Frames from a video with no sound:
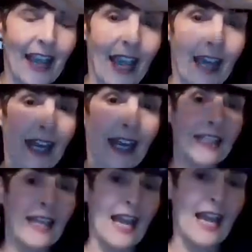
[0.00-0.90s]
And I
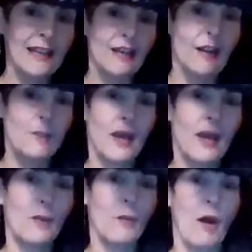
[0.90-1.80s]
could hang that on my
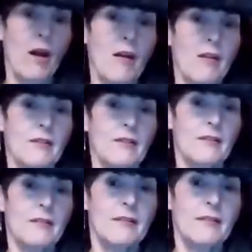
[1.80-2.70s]
wall,
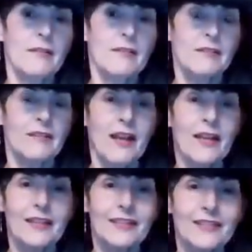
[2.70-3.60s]

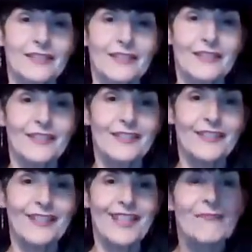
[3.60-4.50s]
right?
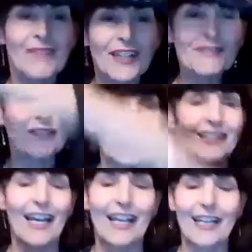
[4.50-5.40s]
Something
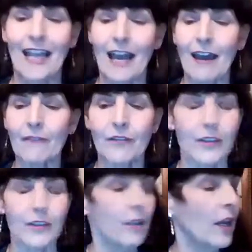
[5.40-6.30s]
fun like that for
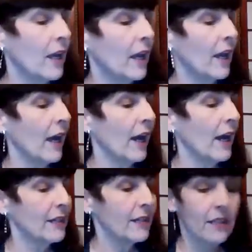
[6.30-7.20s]

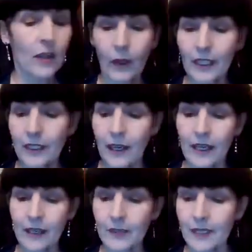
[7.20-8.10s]
snowy
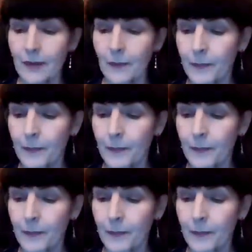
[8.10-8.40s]
times.